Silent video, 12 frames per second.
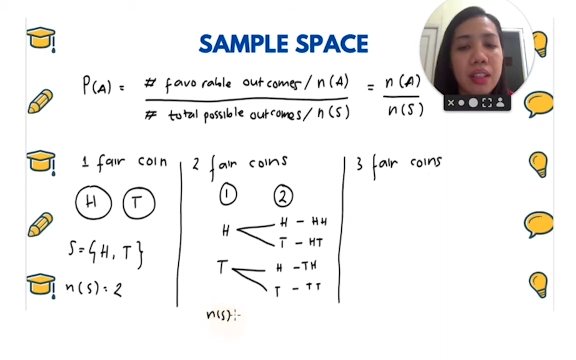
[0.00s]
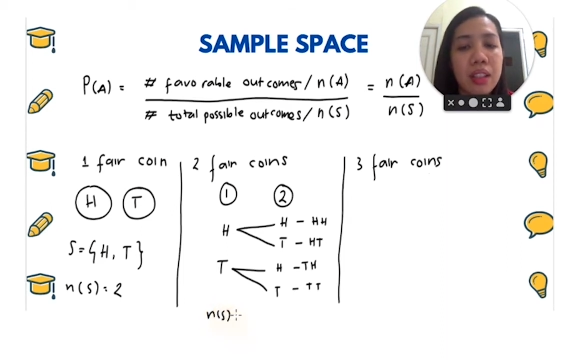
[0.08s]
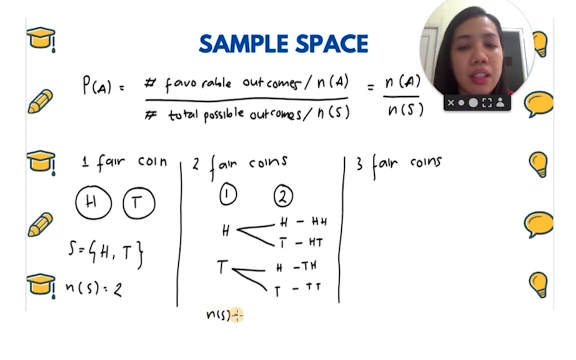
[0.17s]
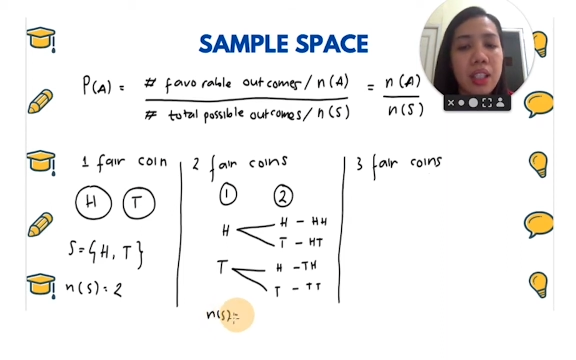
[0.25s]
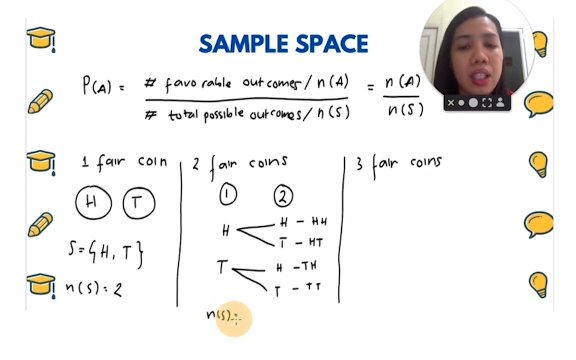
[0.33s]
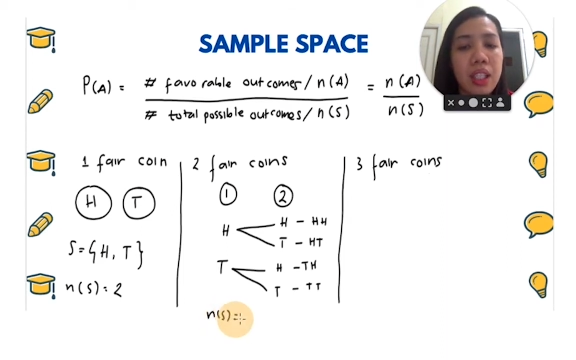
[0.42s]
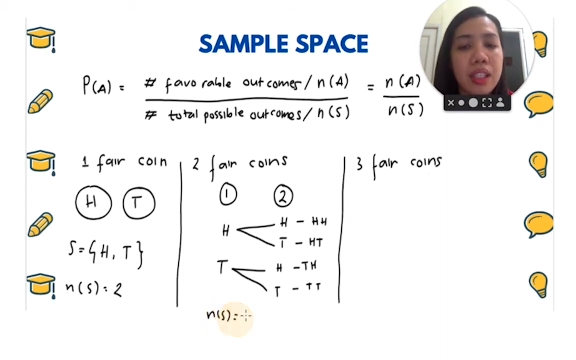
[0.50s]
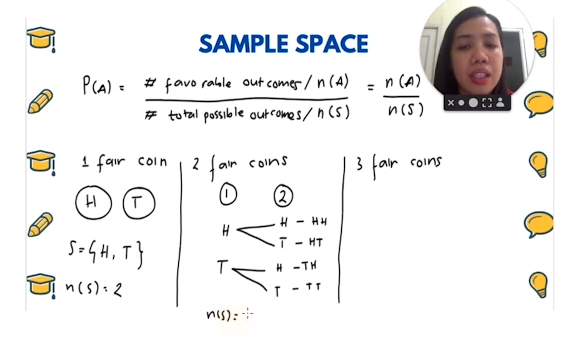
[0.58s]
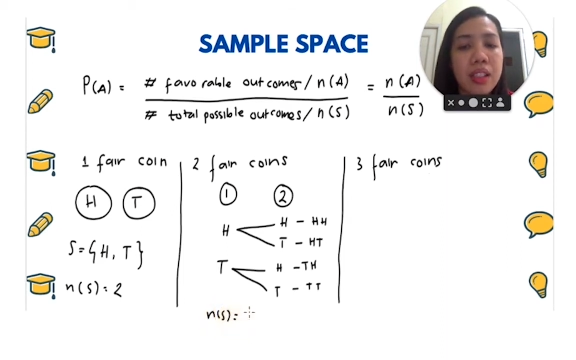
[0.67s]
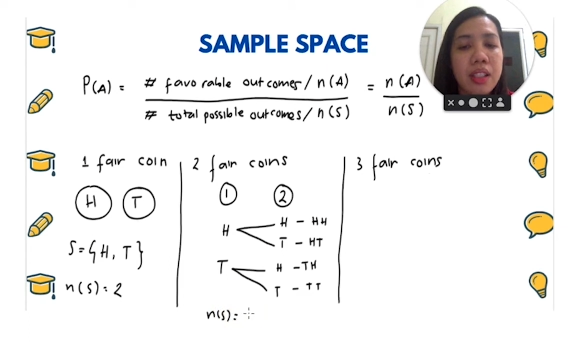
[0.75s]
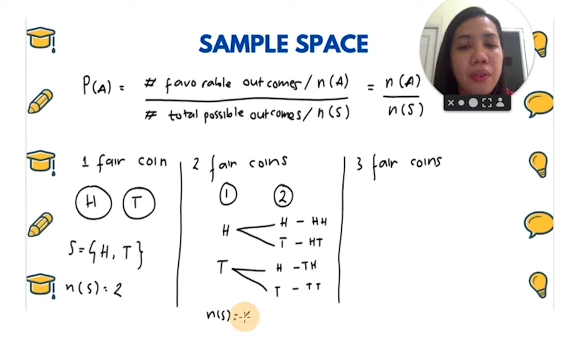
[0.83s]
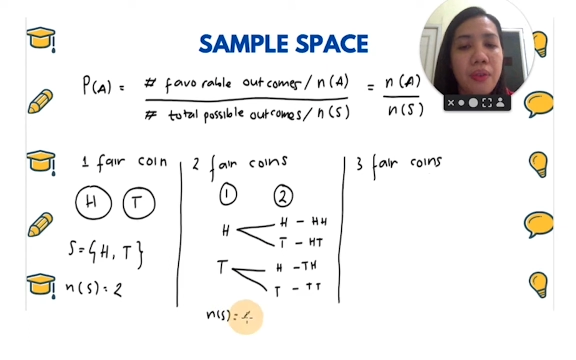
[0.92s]
is
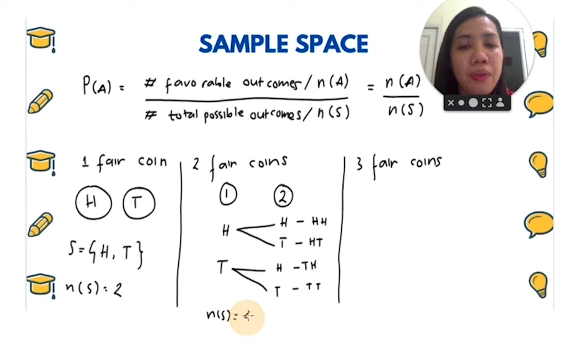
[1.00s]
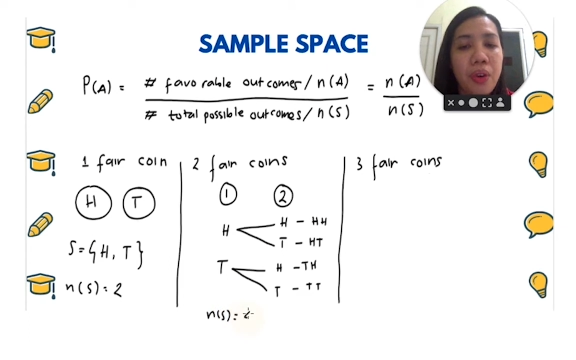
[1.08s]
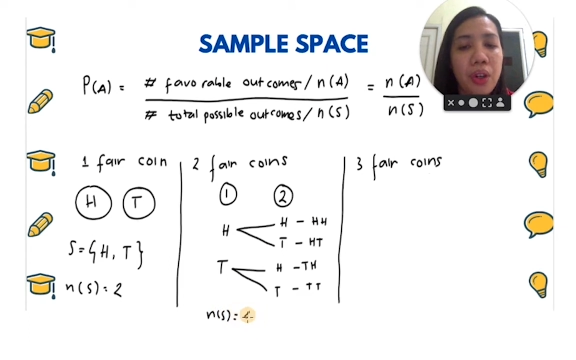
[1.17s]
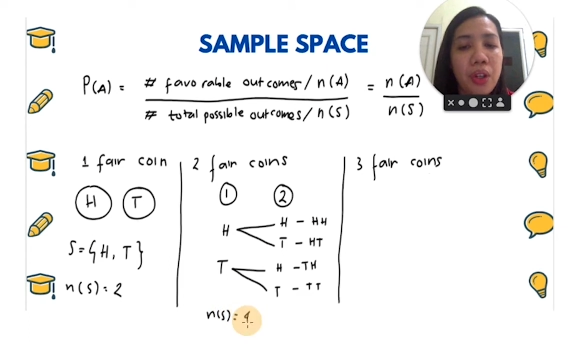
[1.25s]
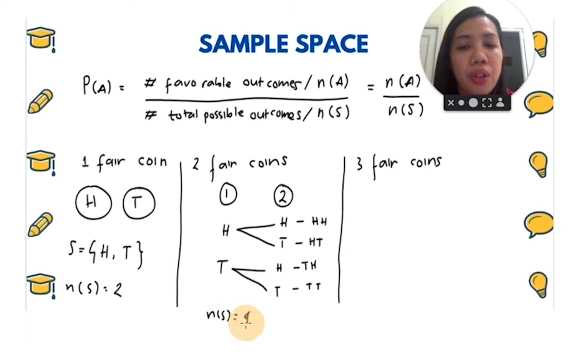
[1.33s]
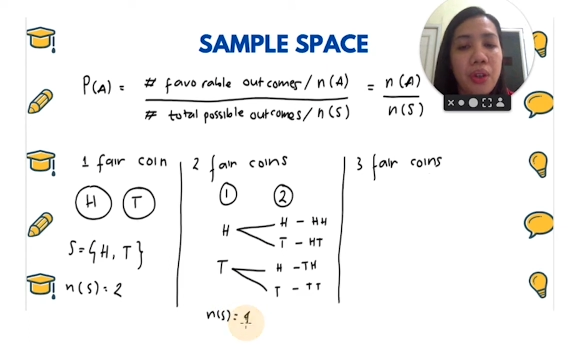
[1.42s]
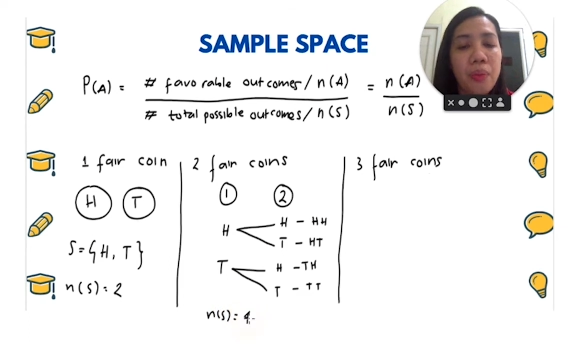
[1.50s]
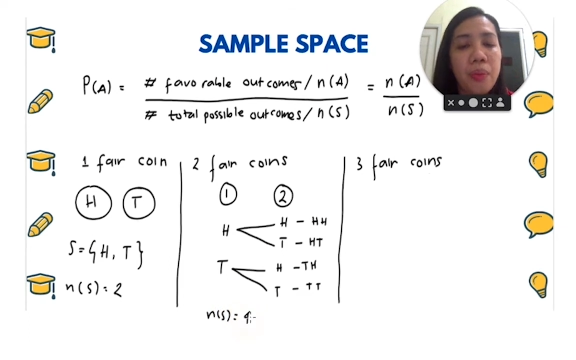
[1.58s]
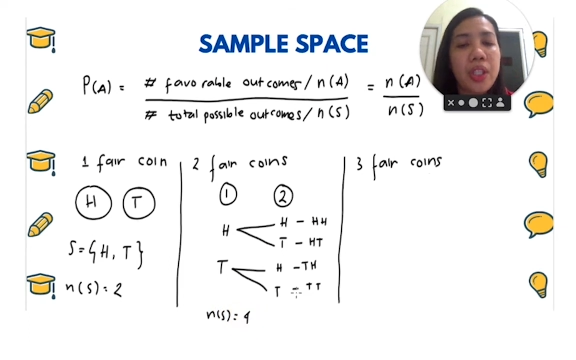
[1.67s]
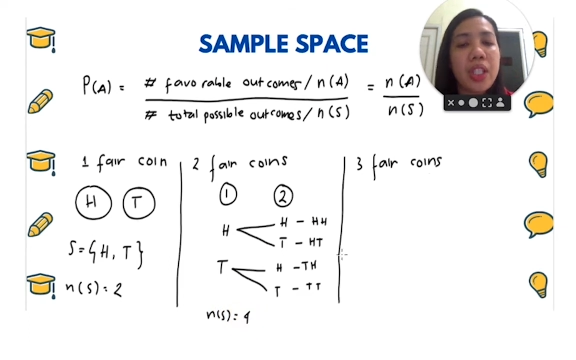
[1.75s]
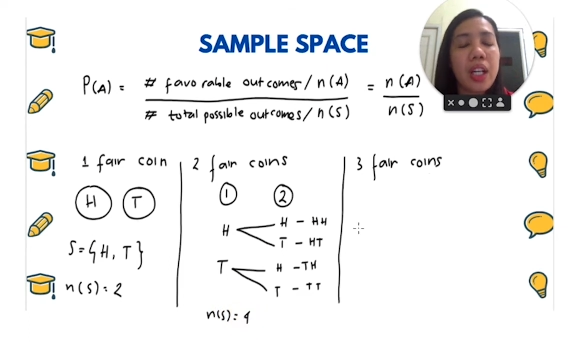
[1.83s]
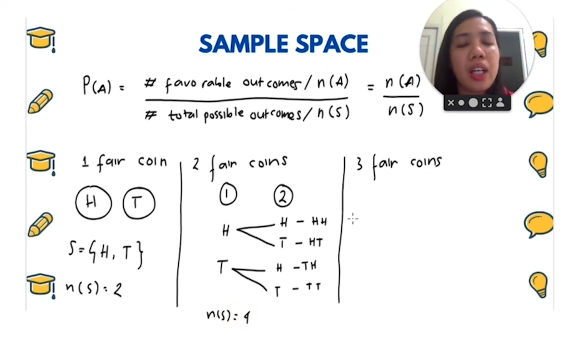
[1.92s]
4, which
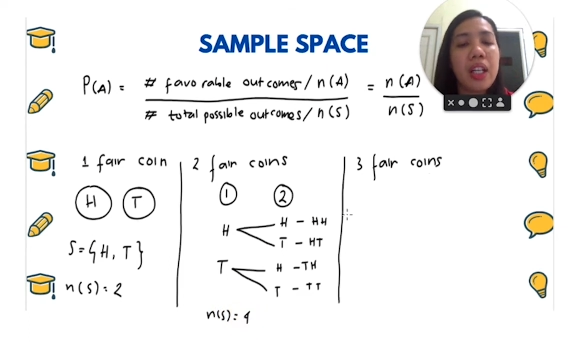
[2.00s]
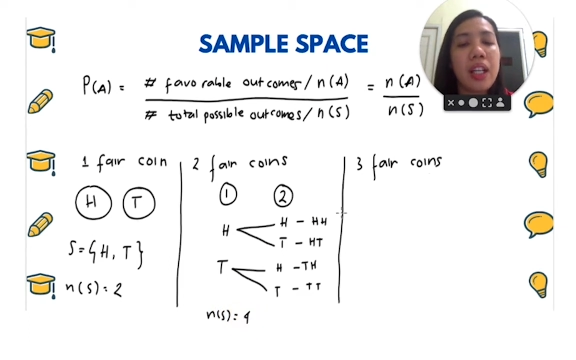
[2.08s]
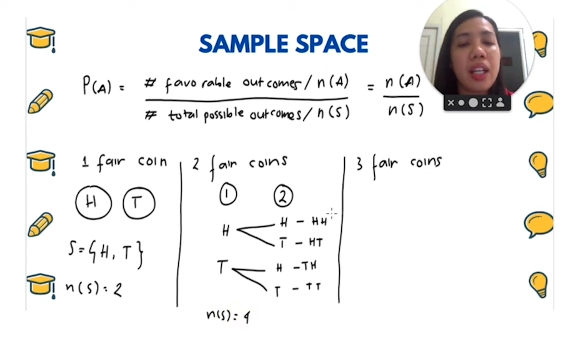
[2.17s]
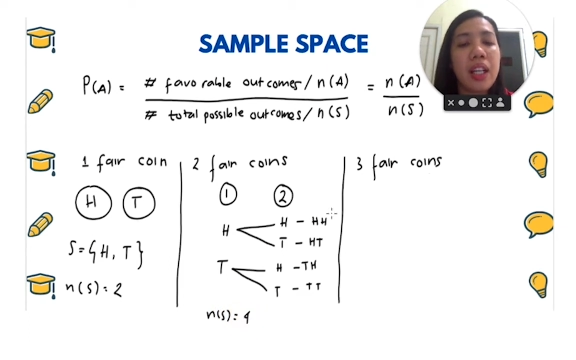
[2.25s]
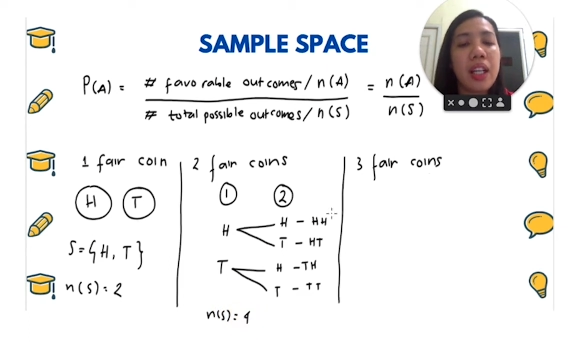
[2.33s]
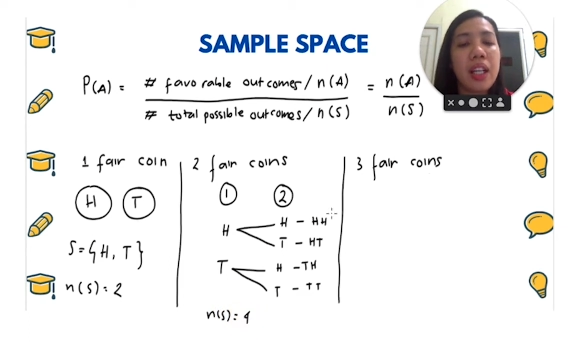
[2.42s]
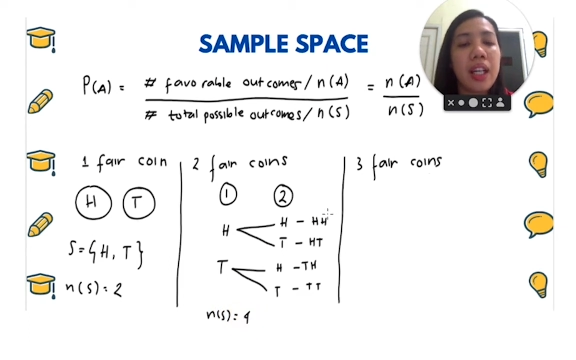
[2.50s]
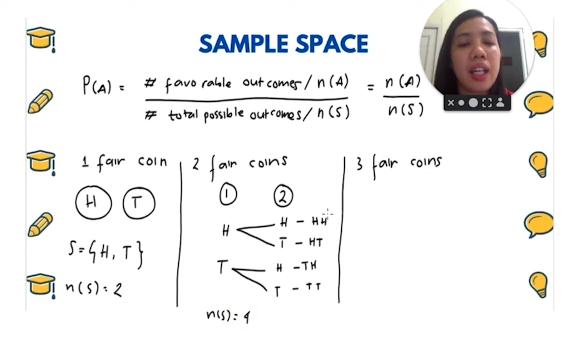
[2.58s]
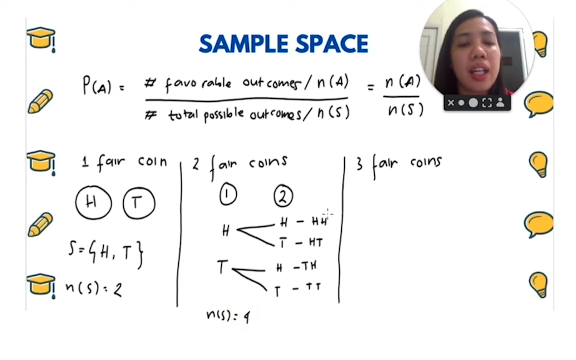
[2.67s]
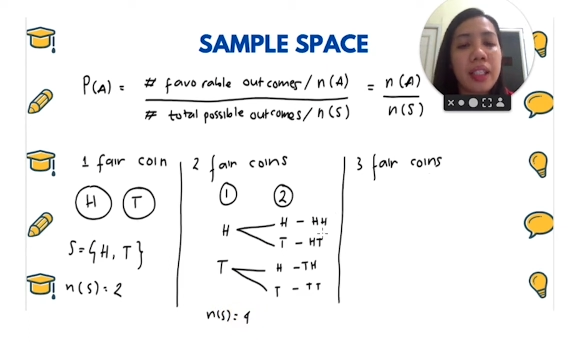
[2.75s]
are head head,